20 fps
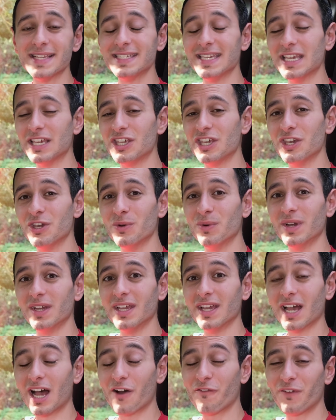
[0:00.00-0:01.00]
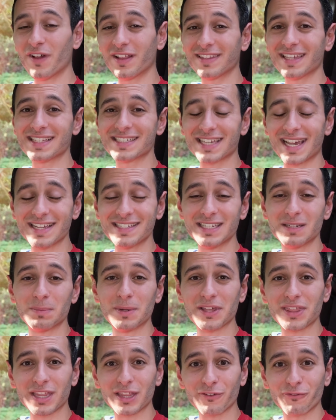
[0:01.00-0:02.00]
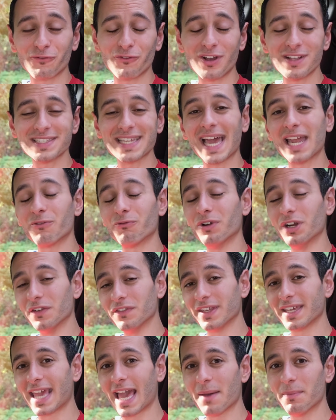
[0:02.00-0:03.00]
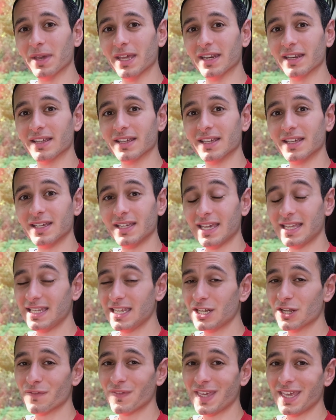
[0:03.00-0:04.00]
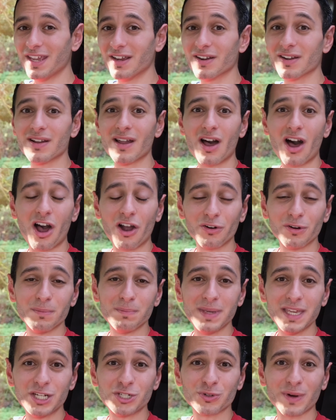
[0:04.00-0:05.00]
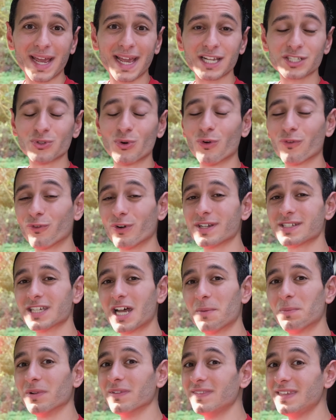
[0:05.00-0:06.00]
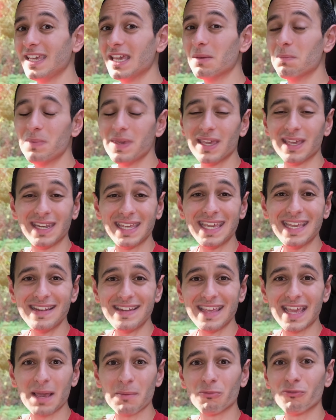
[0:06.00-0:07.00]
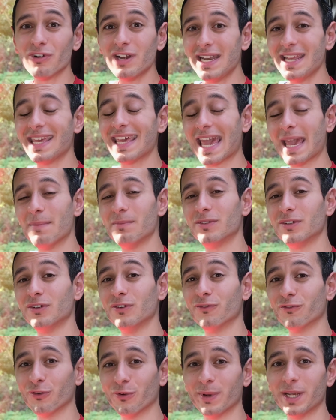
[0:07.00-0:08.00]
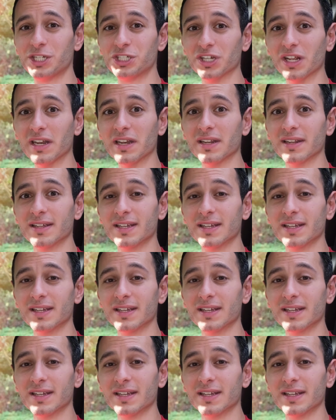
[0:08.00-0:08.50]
EQ. I felt excited both at the front and rear of the cabin. Indeed, over here, R&B tracks or for example DnB and EDM really came to fruition.